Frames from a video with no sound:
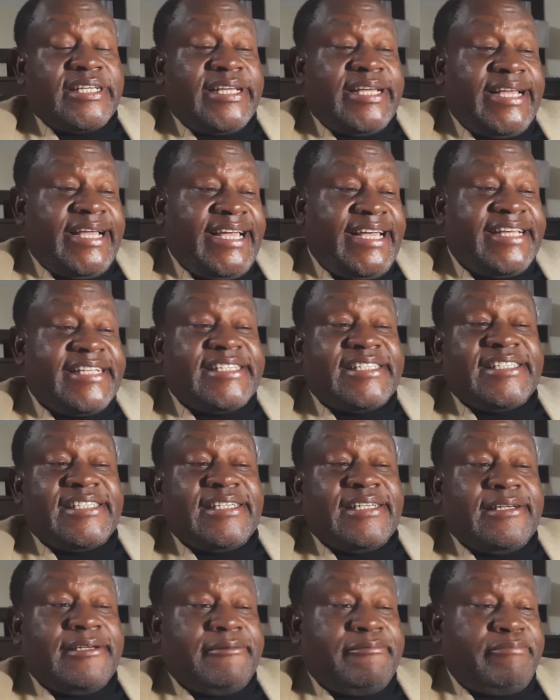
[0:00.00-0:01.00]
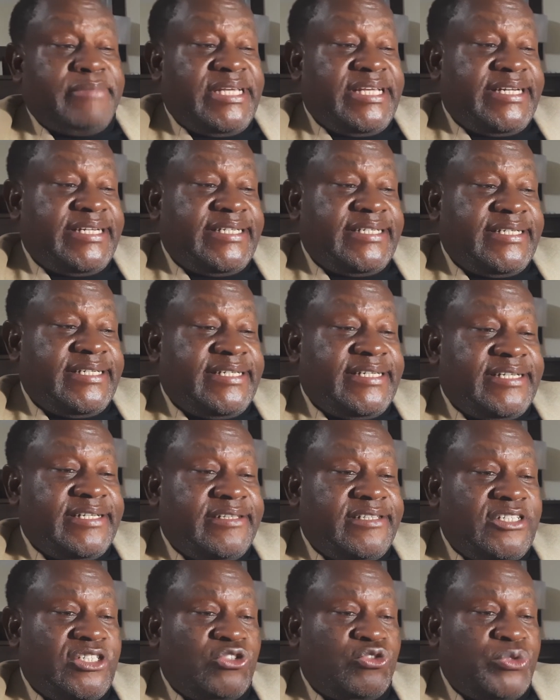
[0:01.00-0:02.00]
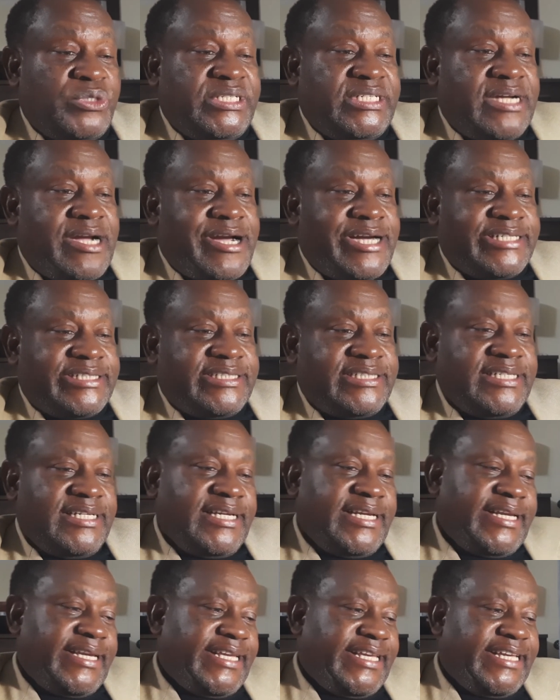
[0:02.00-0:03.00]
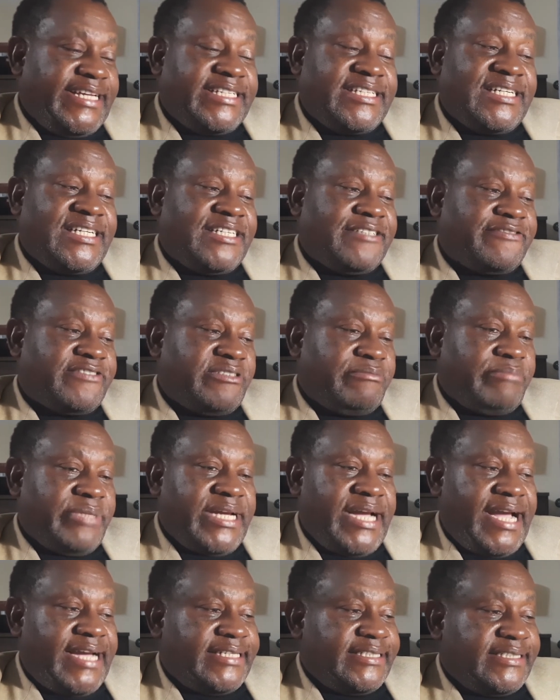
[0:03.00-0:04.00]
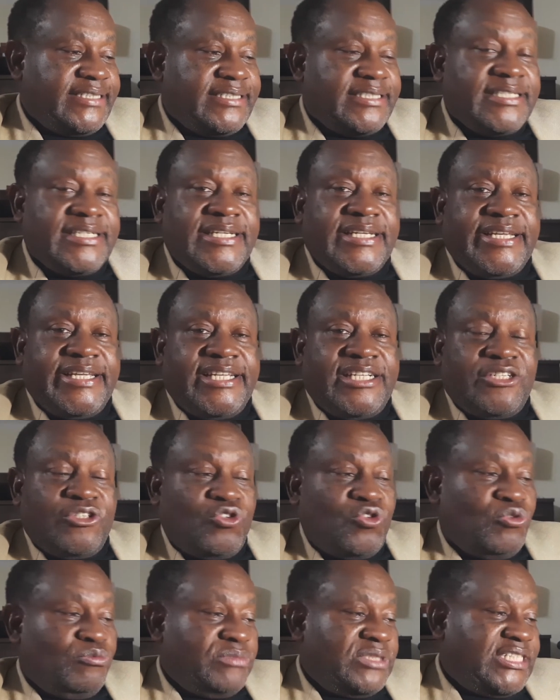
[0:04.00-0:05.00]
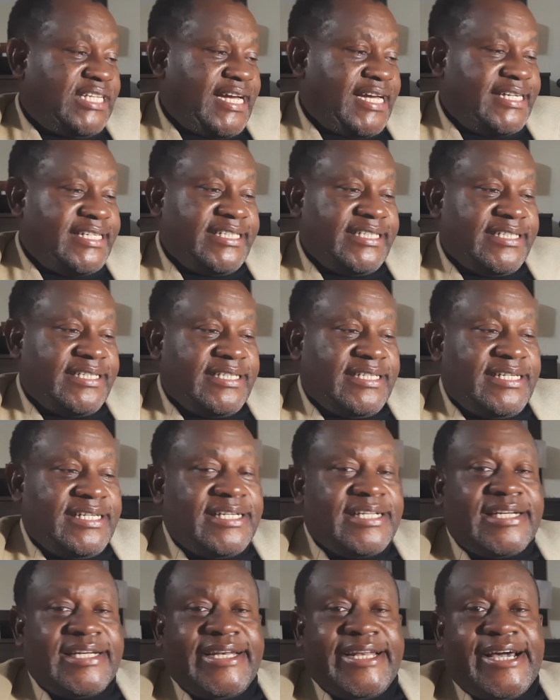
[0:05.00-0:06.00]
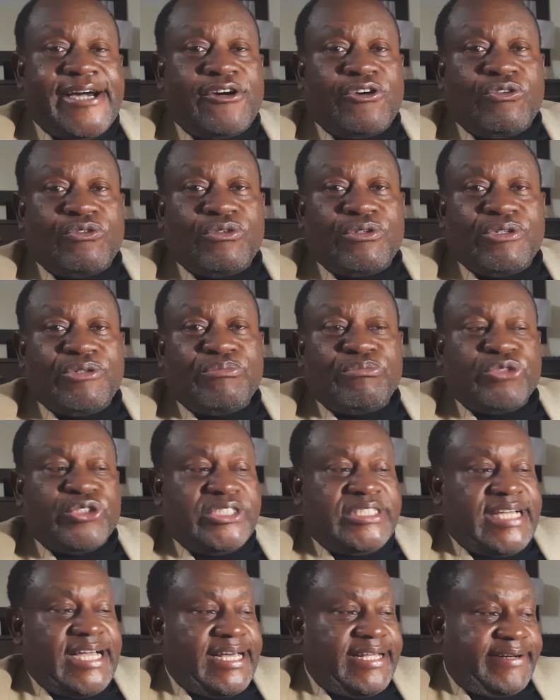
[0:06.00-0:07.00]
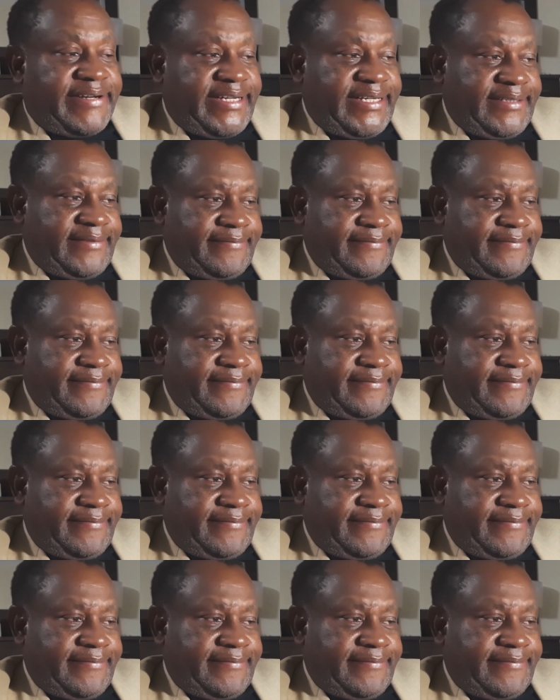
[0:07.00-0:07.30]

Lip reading: and marry the sweetheart he had left behind in Umtali, now Mutare.